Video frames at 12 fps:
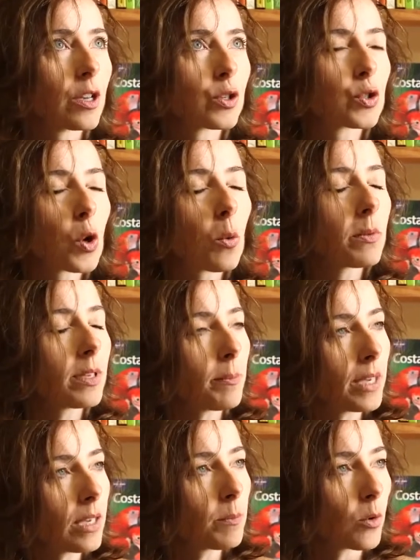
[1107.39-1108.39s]
so many
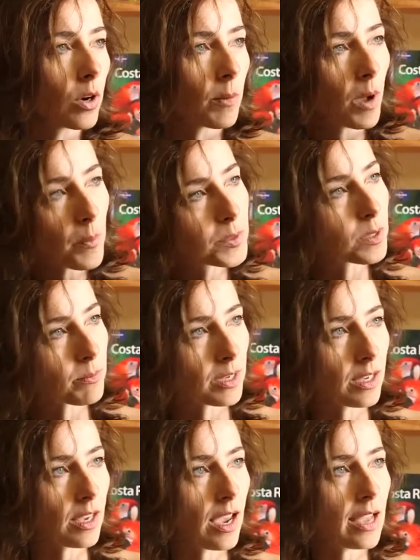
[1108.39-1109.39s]
people come up to
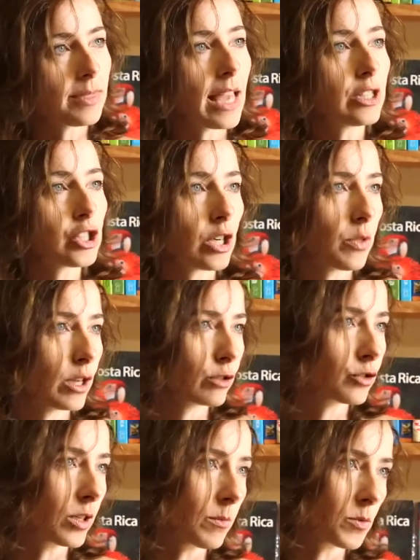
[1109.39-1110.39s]
me and they share their
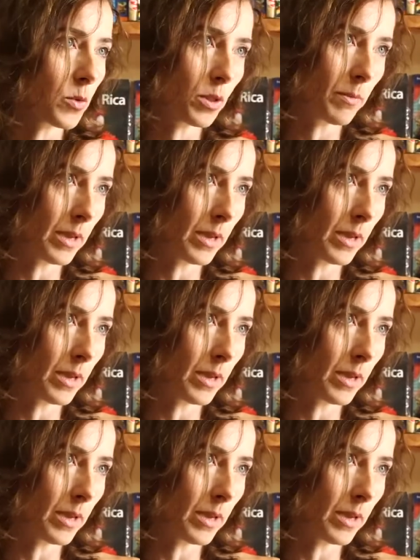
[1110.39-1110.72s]
dreams with